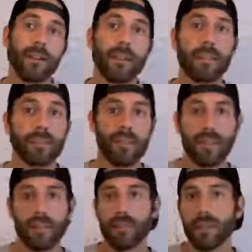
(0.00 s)

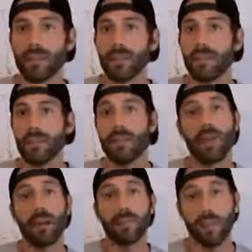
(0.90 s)
That doesn't make sense. I
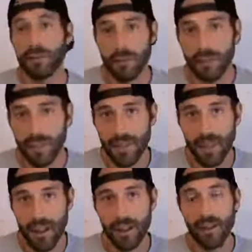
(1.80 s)
should not be able to see
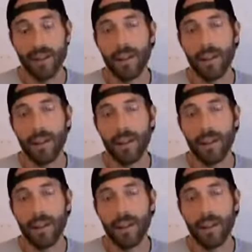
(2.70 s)
that.